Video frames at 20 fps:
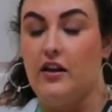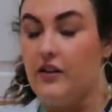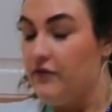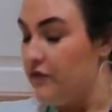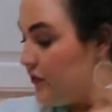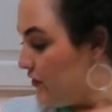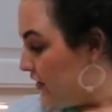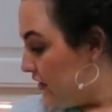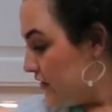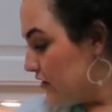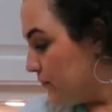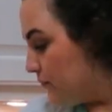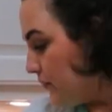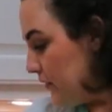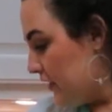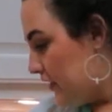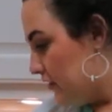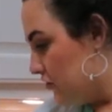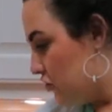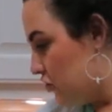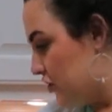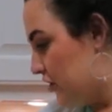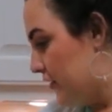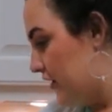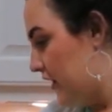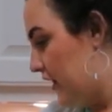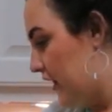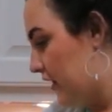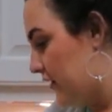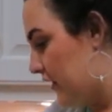for this bleach,
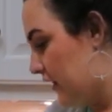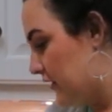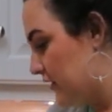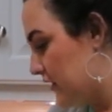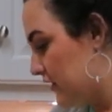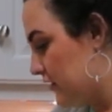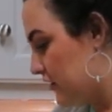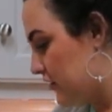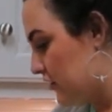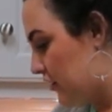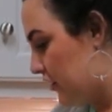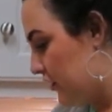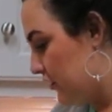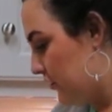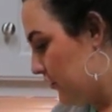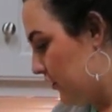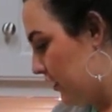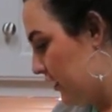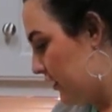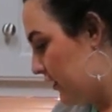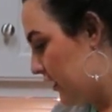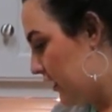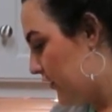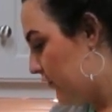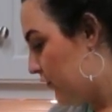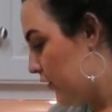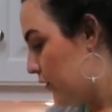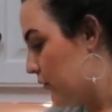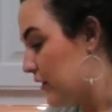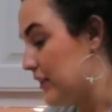it lets us know that
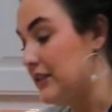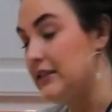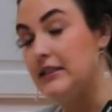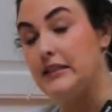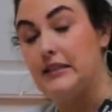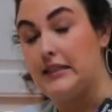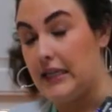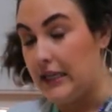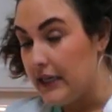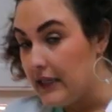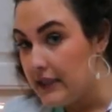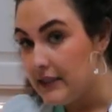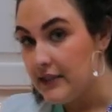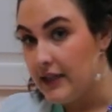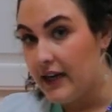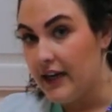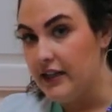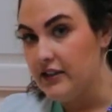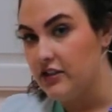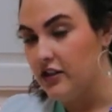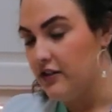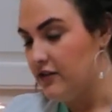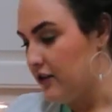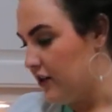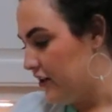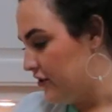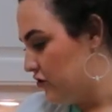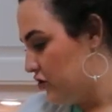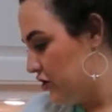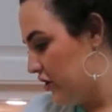if we want to sanitize our
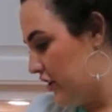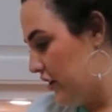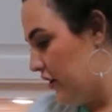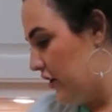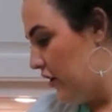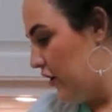laundry,